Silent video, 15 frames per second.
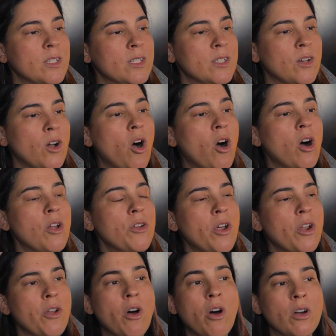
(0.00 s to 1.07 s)
not
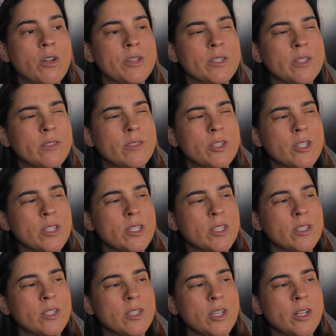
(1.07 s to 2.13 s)
odd,
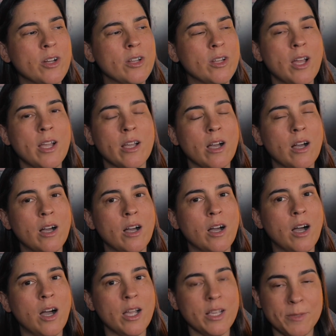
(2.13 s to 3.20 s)
just, you know, like,
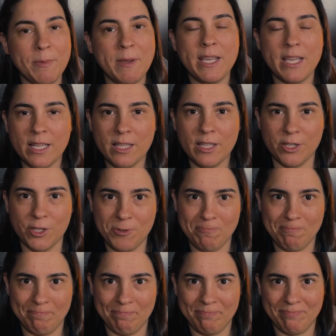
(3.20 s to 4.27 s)
I speak English.
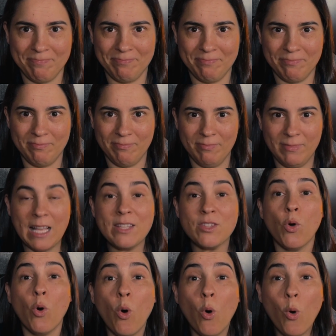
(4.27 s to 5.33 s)
That's
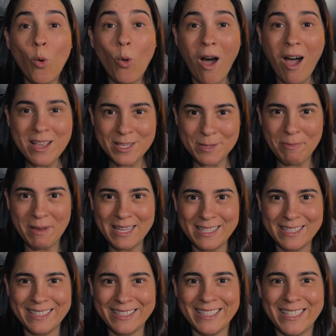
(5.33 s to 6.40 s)
all I
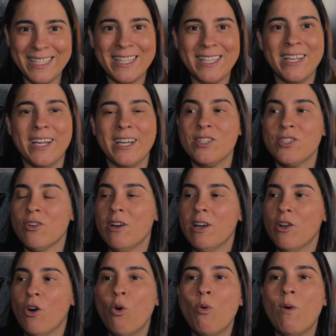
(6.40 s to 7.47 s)
speak. And so it
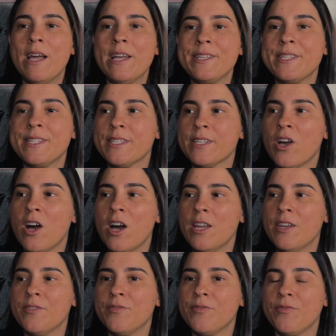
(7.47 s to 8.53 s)
always kind
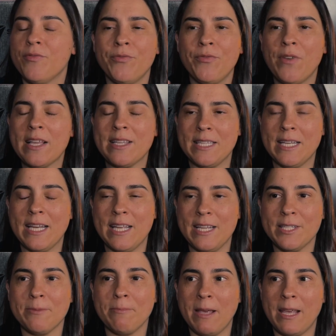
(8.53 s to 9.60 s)
of
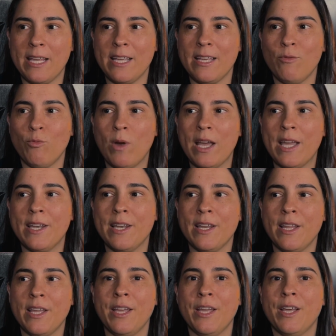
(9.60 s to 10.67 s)
fascinates me when
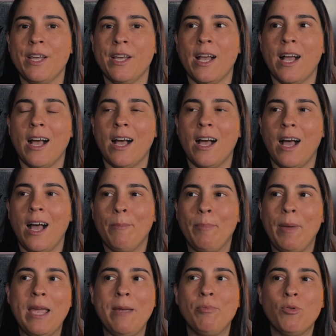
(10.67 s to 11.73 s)

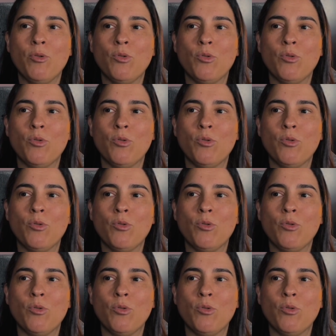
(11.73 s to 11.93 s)
people